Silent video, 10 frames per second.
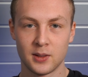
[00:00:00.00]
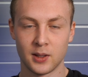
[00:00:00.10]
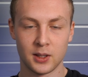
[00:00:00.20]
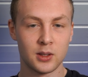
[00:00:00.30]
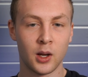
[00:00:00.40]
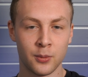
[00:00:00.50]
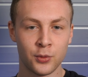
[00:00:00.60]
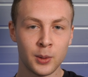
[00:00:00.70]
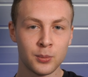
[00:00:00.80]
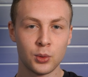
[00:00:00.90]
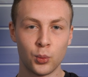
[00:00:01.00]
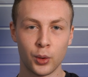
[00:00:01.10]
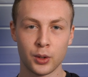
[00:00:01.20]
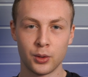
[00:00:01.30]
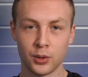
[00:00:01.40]
like time frame to
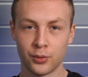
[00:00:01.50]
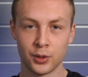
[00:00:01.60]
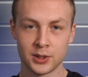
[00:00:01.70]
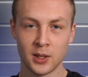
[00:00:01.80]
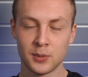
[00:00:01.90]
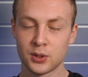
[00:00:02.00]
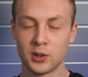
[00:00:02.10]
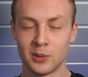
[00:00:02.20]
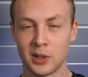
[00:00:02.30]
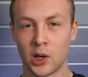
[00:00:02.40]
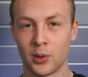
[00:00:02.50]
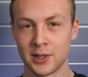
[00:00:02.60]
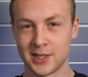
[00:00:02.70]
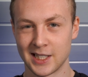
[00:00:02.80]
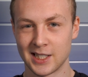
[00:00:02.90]
work on your first game is going to be
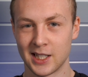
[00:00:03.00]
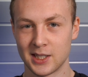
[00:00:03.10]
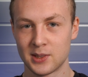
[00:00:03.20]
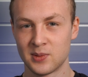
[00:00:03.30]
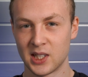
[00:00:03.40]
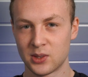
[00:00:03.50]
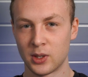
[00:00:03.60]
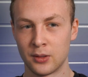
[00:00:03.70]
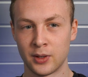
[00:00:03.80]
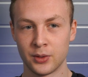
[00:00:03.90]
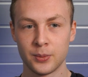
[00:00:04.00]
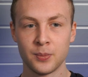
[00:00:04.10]
around 60 days. That's what I found.